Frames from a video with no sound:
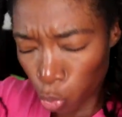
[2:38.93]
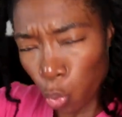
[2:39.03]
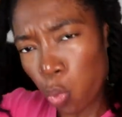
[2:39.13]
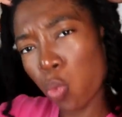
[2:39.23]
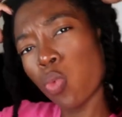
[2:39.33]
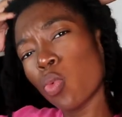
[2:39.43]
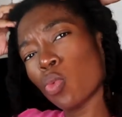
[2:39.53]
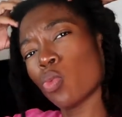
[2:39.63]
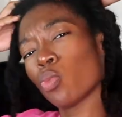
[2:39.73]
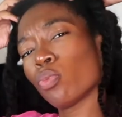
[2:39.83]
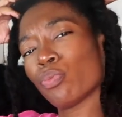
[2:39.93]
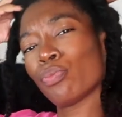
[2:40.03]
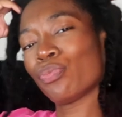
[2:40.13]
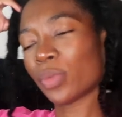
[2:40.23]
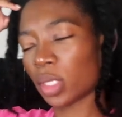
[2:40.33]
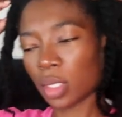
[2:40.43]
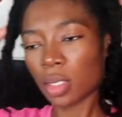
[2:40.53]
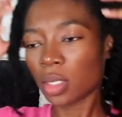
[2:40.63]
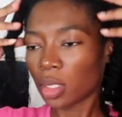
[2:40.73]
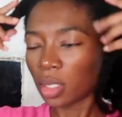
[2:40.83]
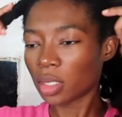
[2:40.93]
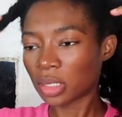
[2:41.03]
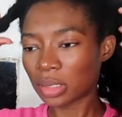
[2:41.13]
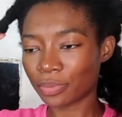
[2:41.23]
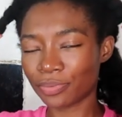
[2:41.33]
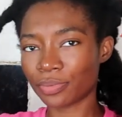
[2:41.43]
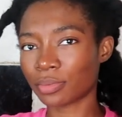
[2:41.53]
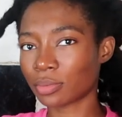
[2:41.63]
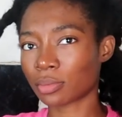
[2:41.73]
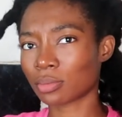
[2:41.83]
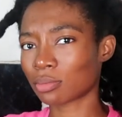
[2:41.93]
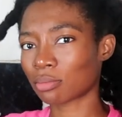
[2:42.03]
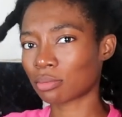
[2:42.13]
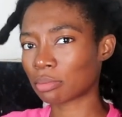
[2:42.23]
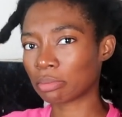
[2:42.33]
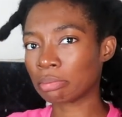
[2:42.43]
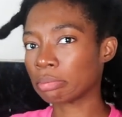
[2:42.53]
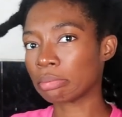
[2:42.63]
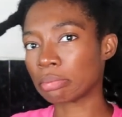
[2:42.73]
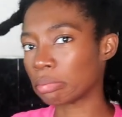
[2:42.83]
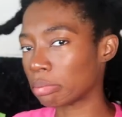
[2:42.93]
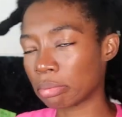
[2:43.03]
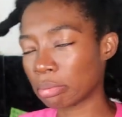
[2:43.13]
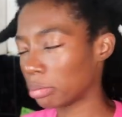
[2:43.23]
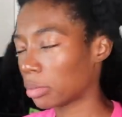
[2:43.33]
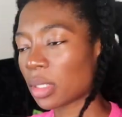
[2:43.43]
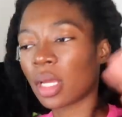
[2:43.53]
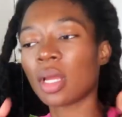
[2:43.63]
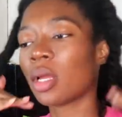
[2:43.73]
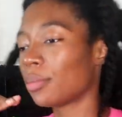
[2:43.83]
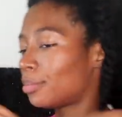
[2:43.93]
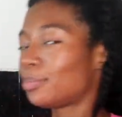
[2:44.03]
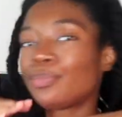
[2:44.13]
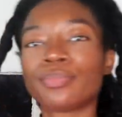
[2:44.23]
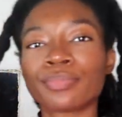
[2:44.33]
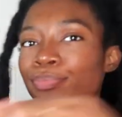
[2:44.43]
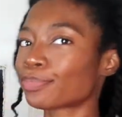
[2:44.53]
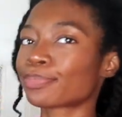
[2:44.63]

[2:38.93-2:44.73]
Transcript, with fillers: pretty, pretty dry. And me can't deal with that. Me can't bother with that. Okay.